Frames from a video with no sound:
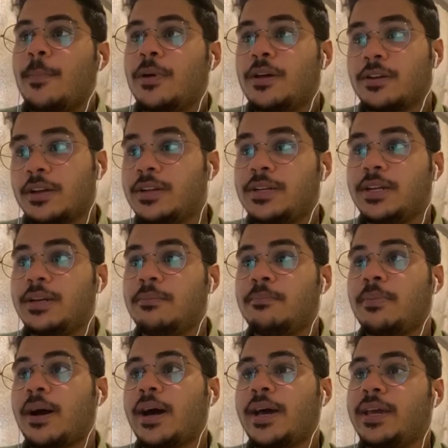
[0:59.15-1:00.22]
written
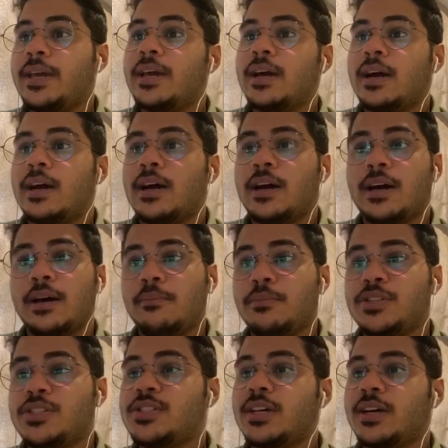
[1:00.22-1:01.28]
by
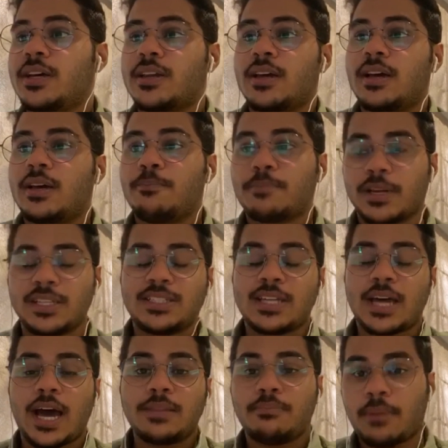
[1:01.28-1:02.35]
Mr.
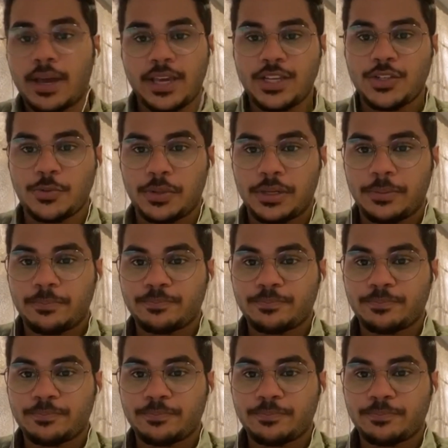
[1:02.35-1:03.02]
Prasad Maheshwari.